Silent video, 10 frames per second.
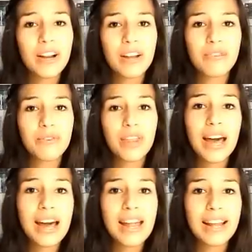enough for
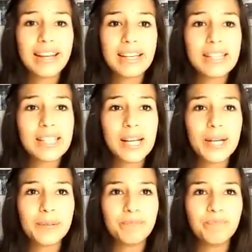that, and
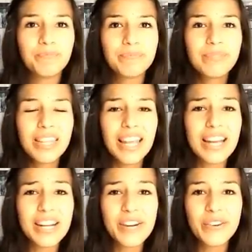um,
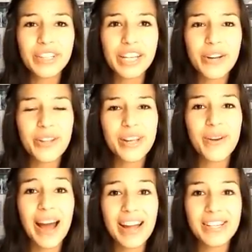I didn't really know that
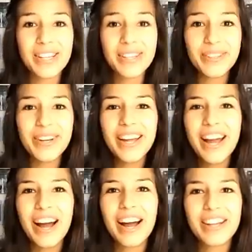you had to.
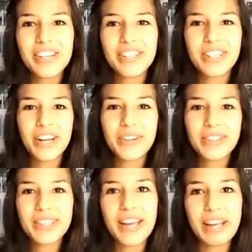I just thought it
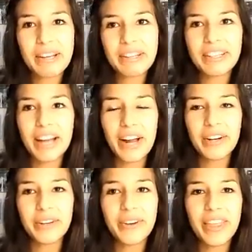was like, I
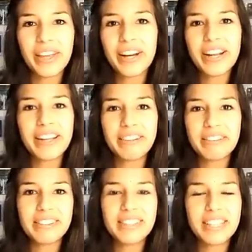don't know, I thought I
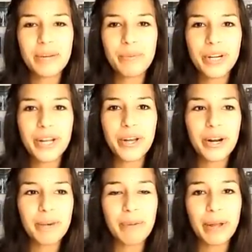did pretty
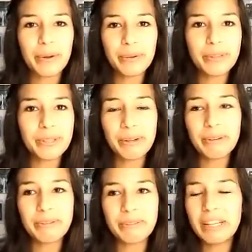good on my Cold
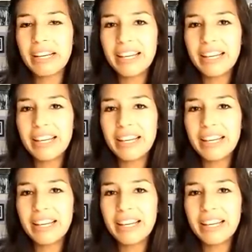Stone